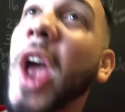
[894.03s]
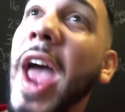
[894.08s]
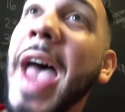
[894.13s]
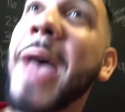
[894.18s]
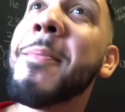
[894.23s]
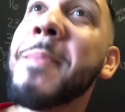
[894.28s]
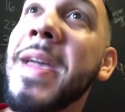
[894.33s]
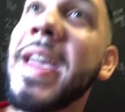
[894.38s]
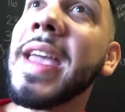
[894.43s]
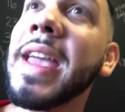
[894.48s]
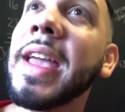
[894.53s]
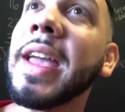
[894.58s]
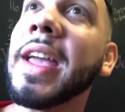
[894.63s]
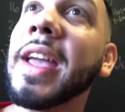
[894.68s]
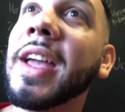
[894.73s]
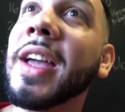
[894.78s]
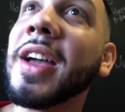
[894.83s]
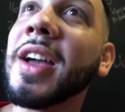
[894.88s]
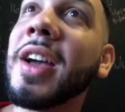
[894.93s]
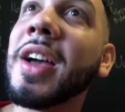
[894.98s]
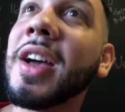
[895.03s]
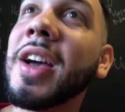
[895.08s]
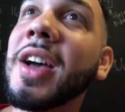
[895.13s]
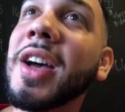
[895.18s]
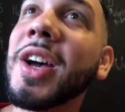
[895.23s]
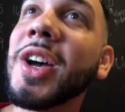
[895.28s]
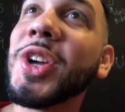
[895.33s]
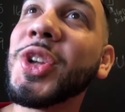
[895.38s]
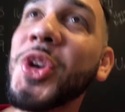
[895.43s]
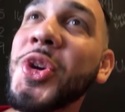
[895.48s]
to trap me. The bum You
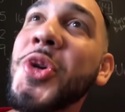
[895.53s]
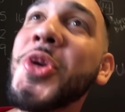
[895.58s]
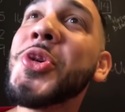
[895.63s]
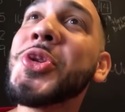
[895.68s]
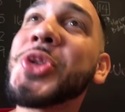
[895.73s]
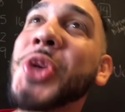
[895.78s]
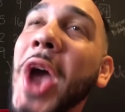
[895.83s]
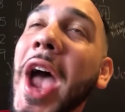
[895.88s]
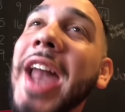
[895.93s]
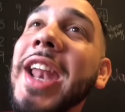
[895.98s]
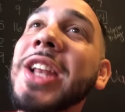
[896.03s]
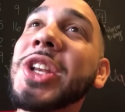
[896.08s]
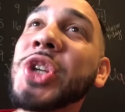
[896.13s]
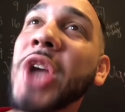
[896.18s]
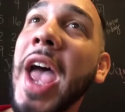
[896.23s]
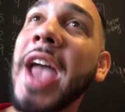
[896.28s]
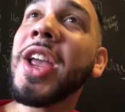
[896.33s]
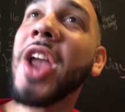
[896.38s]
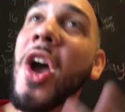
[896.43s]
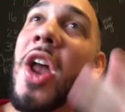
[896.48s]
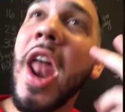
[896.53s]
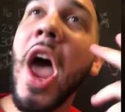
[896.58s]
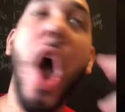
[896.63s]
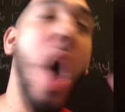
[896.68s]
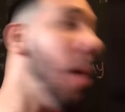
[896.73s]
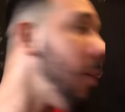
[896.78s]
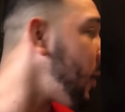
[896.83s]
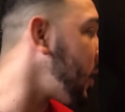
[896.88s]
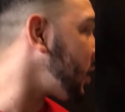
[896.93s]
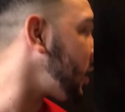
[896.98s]
with. You trying to trap, yo,
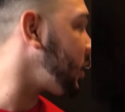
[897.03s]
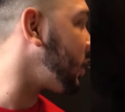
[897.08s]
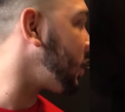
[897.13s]
no.